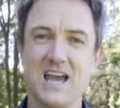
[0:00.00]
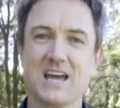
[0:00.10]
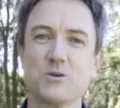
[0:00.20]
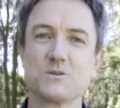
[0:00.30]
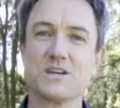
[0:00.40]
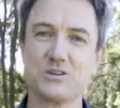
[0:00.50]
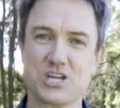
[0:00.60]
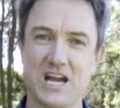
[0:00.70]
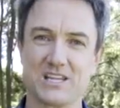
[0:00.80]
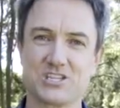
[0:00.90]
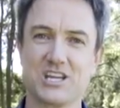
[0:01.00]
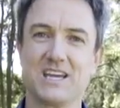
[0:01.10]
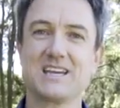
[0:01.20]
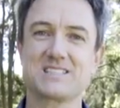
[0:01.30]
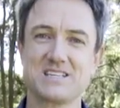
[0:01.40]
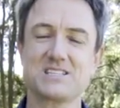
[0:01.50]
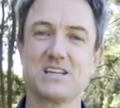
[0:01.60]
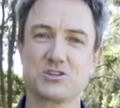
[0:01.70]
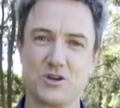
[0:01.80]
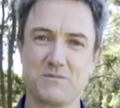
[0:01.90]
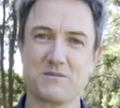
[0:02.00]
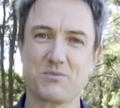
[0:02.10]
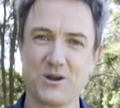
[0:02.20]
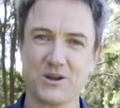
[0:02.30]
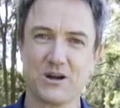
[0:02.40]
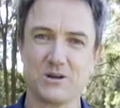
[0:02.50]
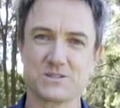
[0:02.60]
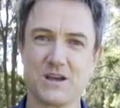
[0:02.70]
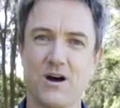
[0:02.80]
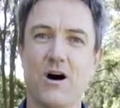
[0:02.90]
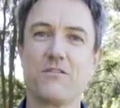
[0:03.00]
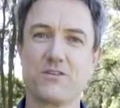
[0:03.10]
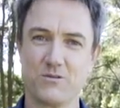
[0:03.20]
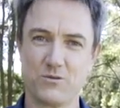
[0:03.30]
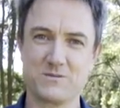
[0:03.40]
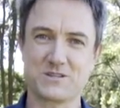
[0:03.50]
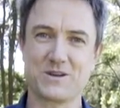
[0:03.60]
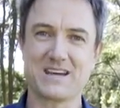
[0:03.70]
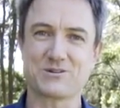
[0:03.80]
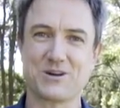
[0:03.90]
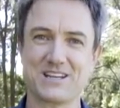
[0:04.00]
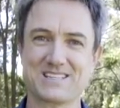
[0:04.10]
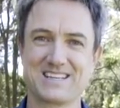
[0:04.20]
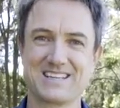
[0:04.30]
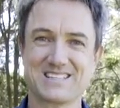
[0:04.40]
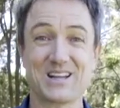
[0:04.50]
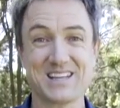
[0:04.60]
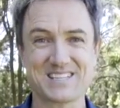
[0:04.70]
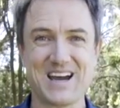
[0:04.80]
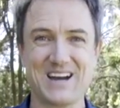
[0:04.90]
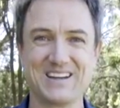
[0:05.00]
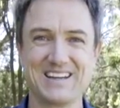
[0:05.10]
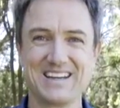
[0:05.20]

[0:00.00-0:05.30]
and also challenge existing treatment protocols of rheumatoid arthritis. So let's go.